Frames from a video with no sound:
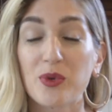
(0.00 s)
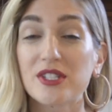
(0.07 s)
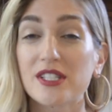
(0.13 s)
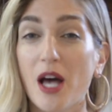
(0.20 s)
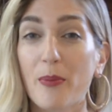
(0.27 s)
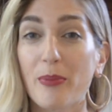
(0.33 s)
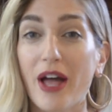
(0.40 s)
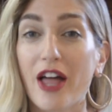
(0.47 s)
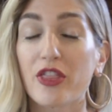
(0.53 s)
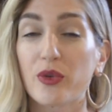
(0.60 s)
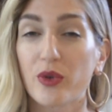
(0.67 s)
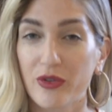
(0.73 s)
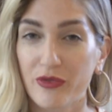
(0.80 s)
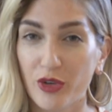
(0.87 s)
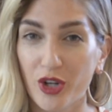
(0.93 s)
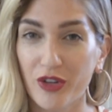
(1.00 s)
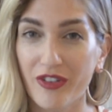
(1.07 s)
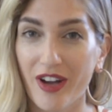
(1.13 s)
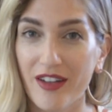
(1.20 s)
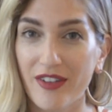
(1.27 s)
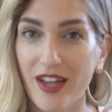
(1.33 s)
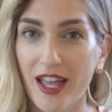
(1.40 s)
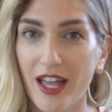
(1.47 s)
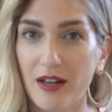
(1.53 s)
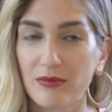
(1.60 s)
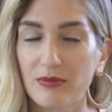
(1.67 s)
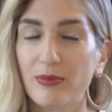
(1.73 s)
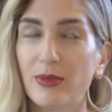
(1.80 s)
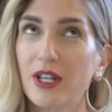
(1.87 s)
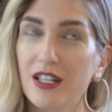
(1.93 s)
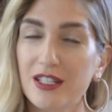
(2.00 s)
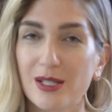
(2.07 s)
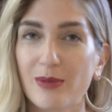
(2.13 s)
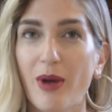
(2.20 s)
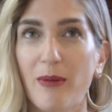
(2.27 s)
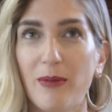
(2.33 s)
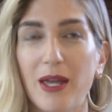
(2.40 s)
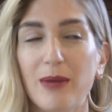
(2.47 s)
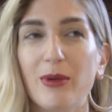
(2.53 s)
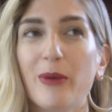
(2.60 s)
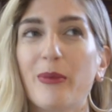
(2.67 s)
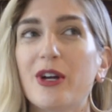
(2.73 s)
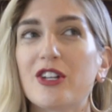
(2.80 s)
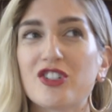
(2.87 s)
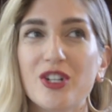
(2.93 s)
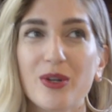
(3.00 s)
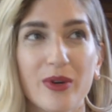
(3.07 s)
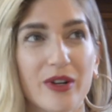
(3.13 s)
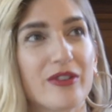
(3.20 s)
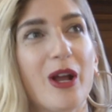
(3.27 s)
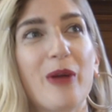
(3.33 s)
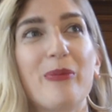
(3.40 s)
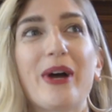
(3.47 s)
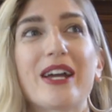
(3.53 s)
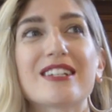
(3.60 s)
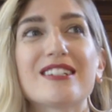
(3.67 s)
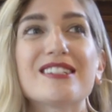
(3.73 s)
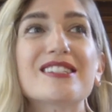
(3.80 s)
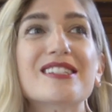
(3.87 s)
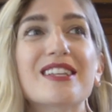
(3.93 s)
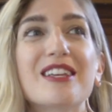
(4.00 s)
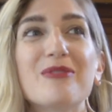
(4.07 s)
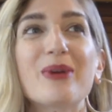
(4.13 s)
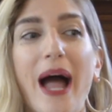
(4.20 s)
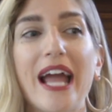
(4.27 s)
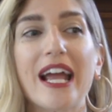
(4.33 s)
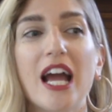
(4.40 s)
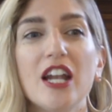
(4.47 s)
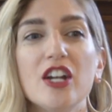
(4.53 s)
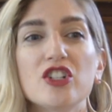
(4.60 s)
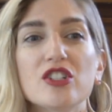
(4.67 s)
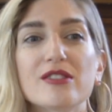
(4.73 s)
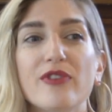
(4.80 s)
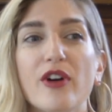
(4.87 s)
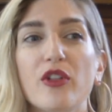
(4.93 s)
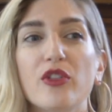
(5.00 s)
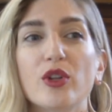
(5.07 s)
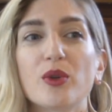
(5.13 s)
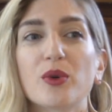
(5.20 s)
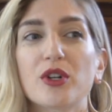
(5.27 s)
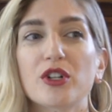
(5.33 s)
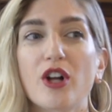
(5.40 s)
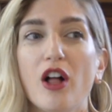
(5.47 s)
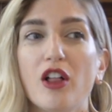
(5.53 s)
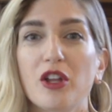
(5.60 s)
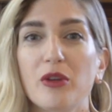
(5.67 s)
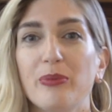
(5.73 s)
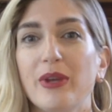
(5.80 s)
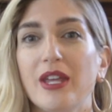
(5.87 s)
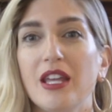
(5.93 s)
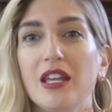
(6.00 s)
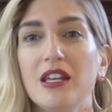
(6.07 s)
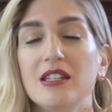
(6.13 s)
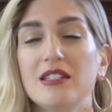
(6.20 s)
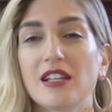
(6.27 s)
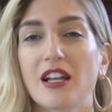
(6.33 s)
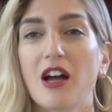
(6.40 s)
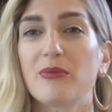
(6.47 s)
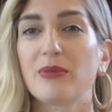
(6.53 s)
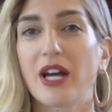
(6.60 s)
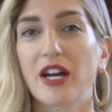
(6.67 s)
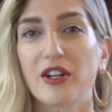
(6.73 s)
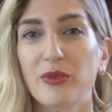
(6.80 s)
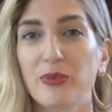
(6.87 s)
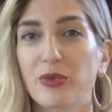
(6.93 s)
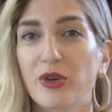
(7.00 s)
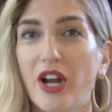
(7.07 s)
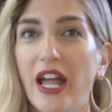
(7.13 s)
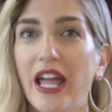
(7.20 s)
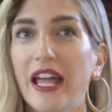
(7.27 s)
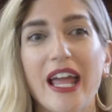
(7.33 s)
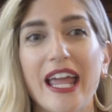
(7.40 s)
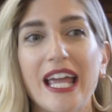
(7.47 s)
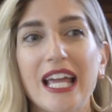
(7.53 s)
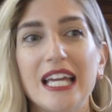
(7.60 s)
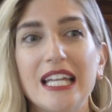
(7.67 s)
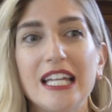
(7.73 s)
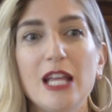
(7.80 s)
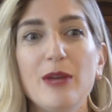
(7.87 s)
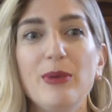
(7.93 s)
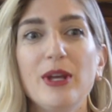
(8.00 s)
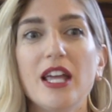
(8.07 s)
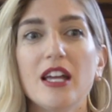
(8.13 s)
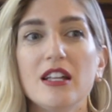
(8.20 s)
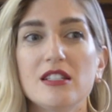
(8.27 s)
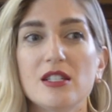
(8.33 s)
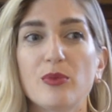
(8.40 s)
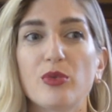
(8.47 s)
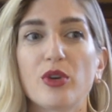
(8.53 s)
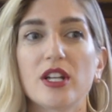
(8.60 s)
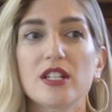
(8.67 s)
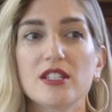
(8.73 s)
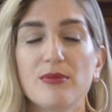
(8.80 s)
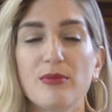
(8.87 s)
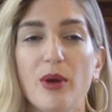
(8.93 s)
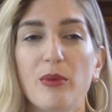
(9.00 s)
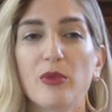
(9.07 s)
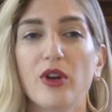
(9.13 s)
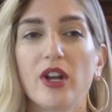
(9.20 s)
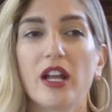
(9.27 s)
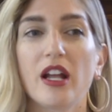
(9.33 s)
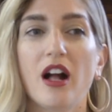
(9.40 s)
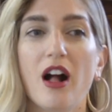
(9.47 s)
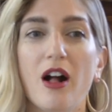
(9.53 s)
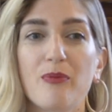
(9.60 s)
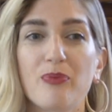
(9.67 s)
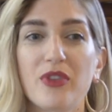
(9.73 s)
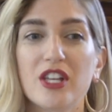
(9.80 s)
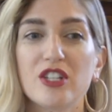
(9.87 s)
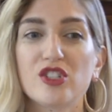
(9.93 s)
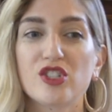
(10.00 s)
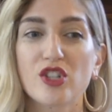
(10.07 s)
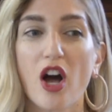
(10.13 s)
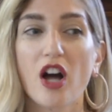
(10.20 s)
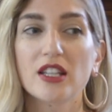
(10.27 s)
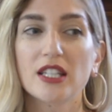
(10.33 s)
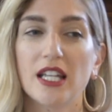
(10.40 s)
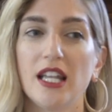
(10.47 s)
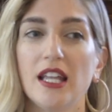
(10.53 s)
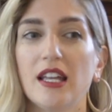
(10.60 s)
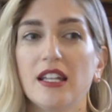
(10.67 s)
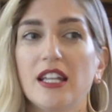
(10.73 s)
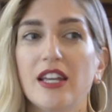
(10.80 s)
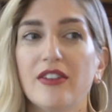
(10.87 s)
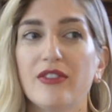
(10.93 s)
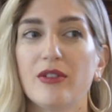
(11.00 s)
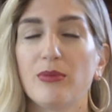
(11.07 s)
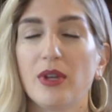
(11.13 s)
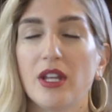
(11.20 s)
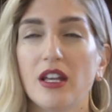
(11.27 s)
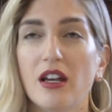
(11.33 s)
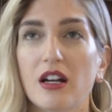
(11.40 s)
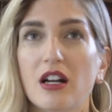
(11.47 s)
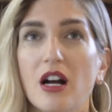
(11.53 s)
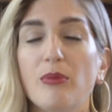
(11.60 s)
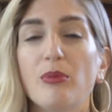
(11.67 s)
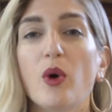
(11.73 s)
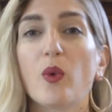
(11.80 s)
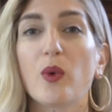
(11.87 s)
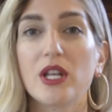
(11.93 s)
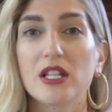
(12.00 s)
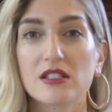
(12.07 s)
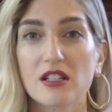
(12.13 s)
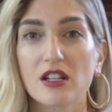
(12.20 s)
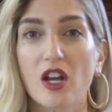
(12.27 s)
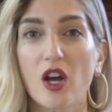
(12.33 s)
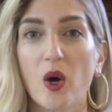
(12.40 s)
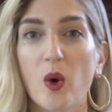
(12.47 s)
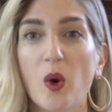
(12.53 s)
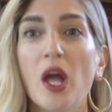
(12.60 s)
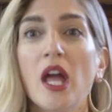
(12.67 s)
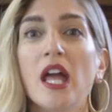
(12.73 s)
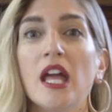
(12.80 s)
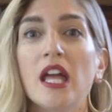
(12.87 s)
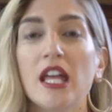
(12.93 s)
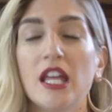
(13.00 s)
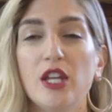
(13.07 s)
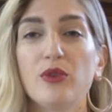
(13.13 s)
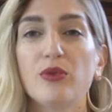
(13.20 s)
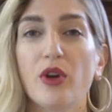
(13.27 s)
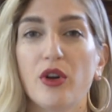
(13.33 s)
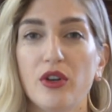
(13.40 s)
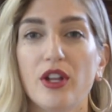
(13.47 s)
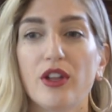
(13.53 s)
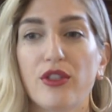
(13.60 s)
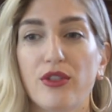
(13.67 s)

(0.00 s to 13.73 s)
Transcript: was up at three forty-five a m because of my baby, but she went right back to sleep. I kind of just felt the Lord calling me to come down and pray, and He began to bring to memory um, this song that He had given me a couple weeks ago. He wrote it